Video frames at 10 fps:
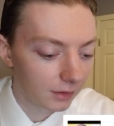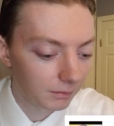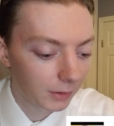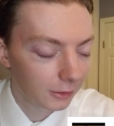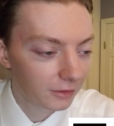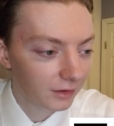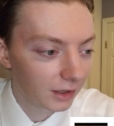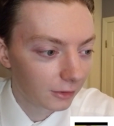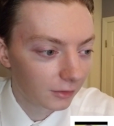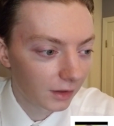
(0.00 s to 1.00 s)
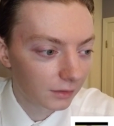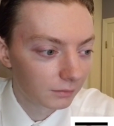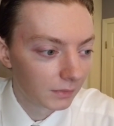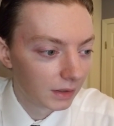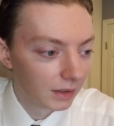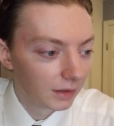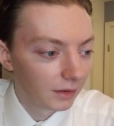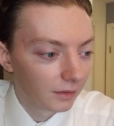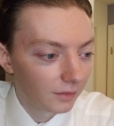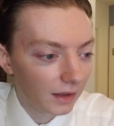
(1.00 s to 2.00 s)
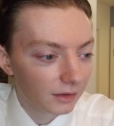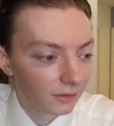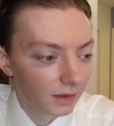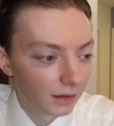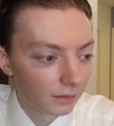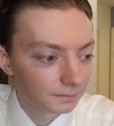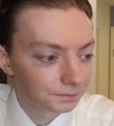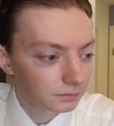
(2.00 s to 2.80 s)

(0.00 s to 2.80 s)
impersonator then. Thank you there.